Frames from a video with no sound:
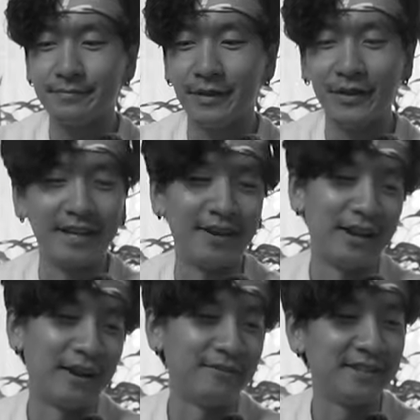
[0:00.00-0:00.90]
Okay, now
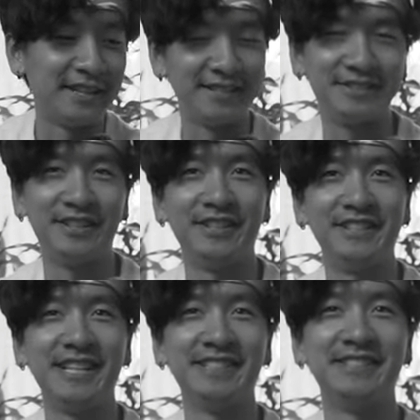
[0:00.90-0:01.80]
everything is starting to
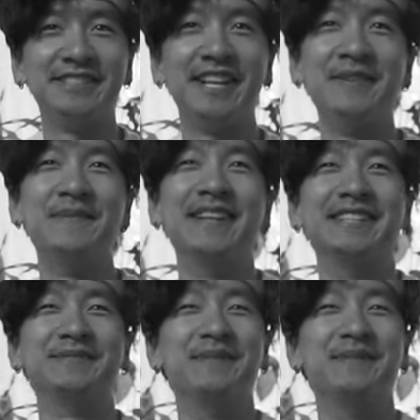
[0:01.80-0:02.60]
taste the same at this